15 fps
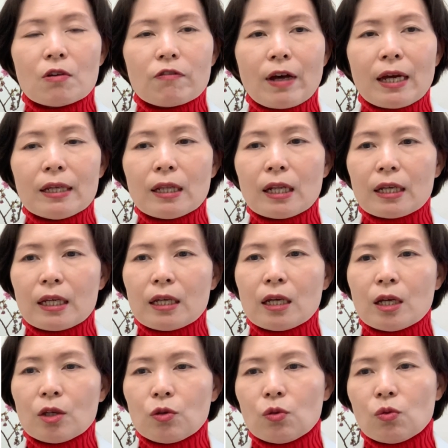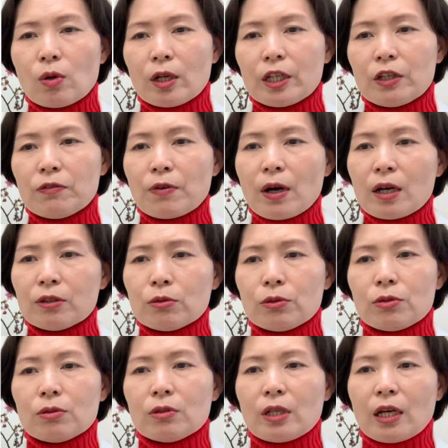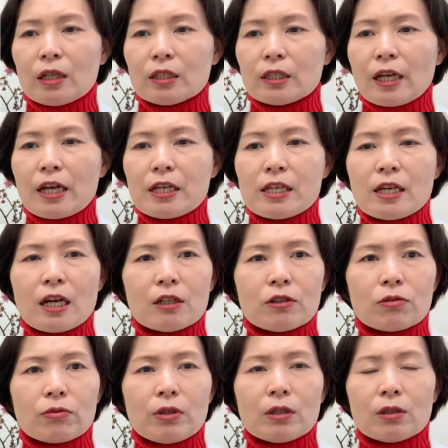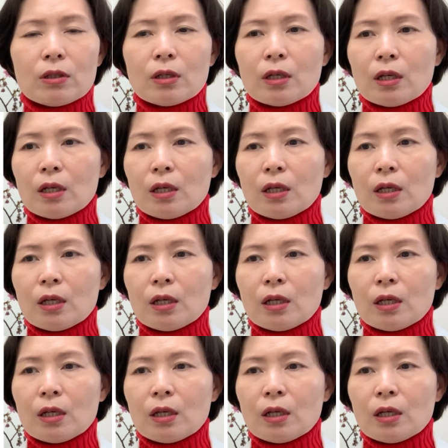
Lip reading: Finally, you are referred to the psychiatric